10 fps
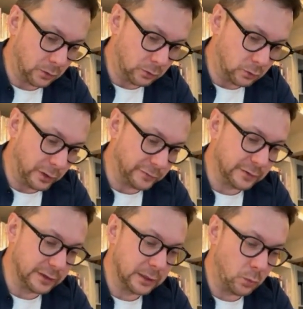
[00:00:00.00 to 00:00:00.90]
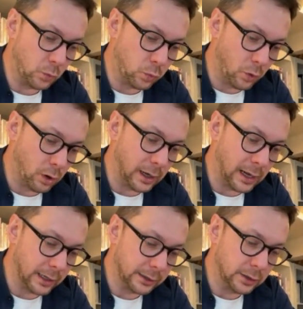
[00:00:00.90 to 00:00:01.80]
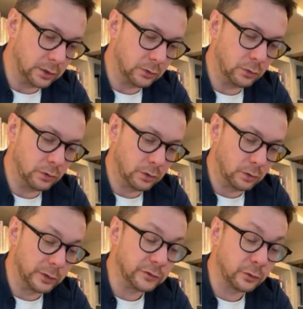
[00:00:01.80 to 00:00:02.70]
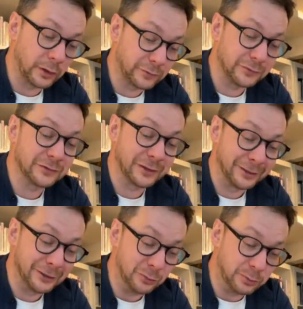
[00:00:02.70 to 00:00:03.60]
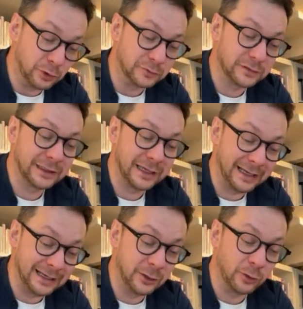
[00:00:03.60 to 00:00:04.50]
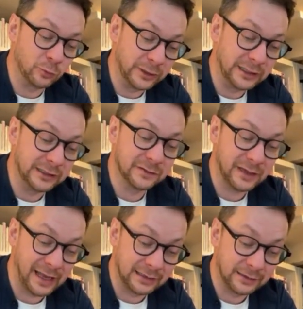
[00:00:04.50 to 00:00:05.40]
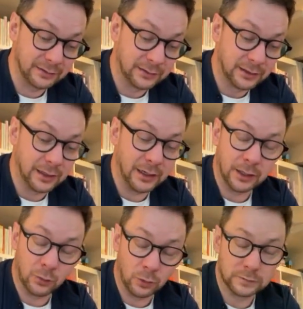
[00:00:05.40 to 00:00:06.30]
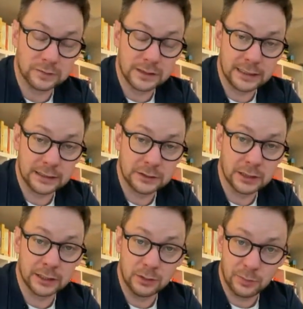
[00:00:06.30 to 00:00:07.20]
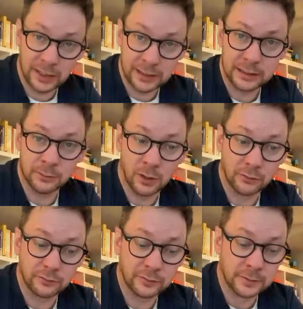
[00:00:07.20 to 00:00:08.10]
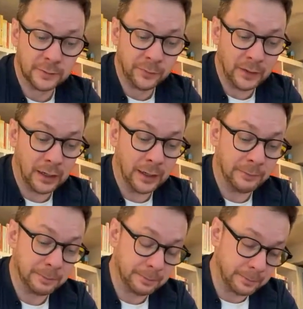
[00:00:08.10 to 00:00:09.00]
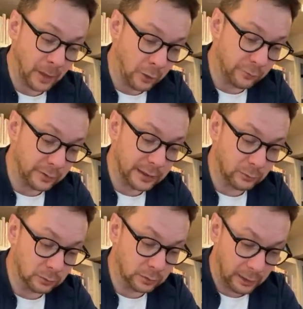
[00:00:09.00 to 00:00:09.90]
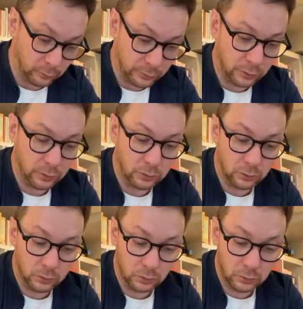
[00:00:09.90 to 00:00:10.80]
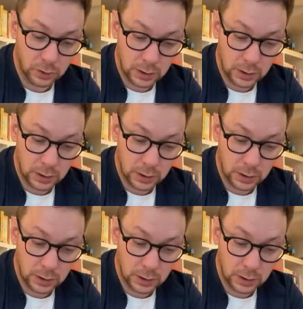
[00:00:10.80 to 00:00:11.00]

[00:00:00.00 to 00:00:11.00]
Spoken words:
questioning which questions are you putting in the reader's head, and at what stage are you paying them off? Hopefully that will help you